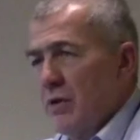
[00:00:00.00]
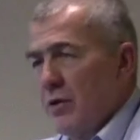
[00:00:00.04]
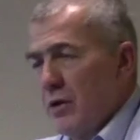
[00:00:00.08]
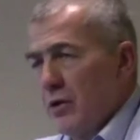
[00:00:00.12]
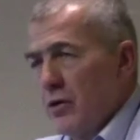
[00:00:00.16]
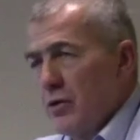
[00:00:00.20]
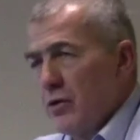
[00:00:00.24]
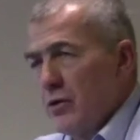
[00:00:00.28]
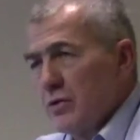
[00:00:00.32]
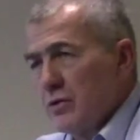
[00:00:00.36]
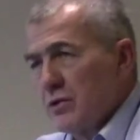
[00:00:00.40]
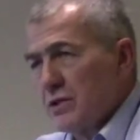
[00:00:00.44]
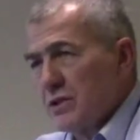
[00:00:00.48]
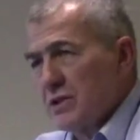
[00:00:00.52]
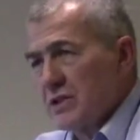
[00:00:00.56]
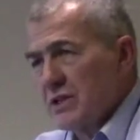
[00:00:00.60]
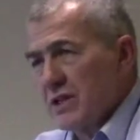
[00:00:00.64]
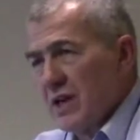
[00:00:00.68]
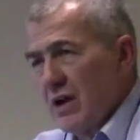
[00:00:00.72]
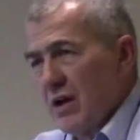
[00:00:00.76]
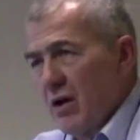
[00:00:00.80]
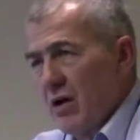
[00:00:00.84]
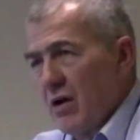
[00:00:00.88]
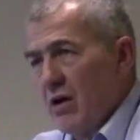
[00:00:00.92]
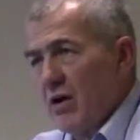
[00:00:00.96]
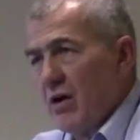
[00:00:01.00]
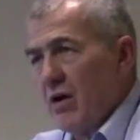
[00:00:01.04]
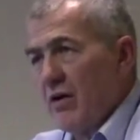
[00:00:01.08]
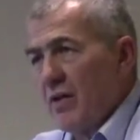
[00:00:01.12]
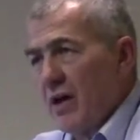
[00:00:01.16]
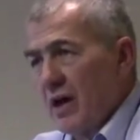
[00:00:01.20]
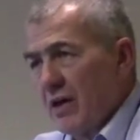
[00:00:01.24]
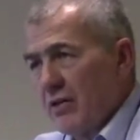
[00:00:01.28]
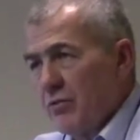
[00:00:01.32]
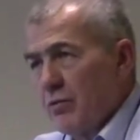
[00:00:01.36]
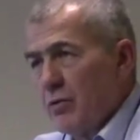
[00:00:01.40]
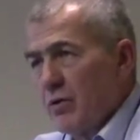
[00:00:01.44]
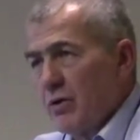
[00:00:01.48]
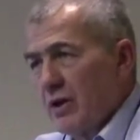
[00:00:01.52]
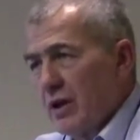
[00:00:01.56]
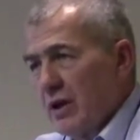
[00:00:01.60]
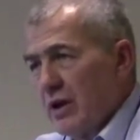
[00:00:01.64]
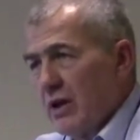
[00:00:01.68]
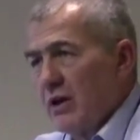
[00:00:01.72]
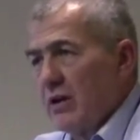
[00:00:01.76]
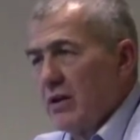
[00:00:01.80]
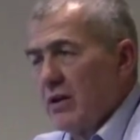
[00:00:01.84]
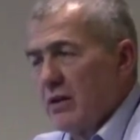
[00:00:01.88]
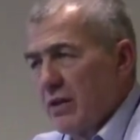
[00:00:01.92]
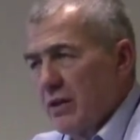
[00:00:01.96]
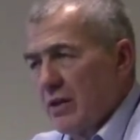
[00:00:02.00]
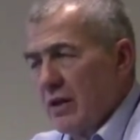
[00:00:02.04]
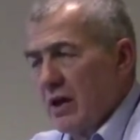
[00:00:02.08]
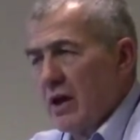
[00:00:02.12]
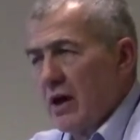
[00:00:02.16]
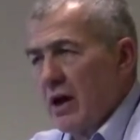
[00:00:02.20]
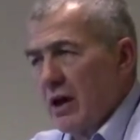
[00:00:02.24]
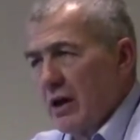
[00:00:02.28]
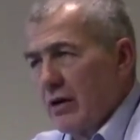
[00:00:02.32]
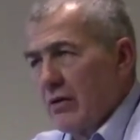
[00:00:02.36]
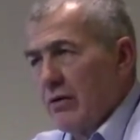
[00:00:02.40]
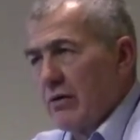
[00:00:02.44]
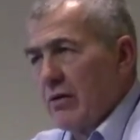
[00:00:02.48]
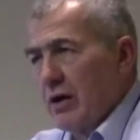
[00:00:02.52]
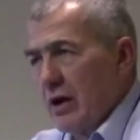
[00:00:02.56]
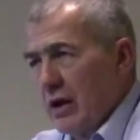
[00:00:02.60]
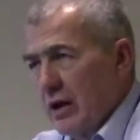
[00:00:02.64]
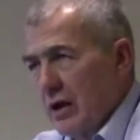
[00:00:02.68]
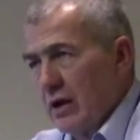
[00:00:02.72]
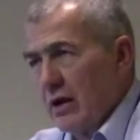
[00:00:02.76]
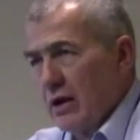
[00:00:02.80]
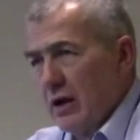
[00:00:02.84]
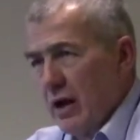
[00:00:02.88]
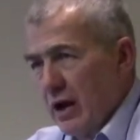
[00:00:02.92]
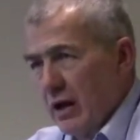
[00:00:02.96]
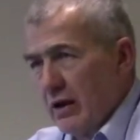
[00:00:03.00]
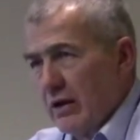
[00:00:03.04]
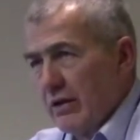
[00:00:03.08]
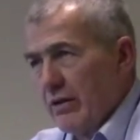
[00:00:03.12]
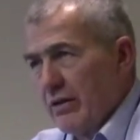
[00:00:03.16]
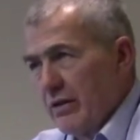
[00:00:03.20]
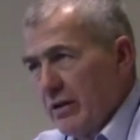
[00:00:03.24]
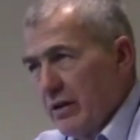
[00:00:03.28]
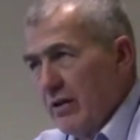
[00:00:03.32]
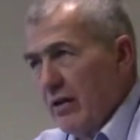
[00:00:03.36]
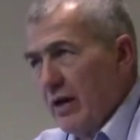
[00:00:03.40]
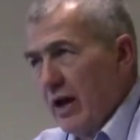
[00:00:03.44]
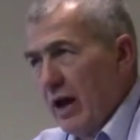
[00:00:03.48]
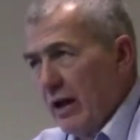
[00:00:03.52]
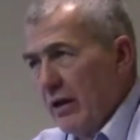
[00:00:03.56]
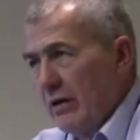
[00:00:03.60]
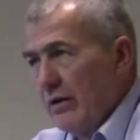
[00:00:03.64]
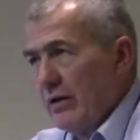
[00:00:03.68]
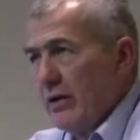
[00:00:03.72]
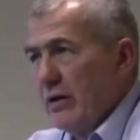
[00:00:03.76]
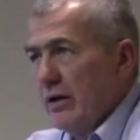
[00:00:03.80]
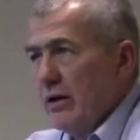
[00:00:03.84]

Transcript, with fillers: them in the news and say, oh, that's related to the thing I created. I can see that.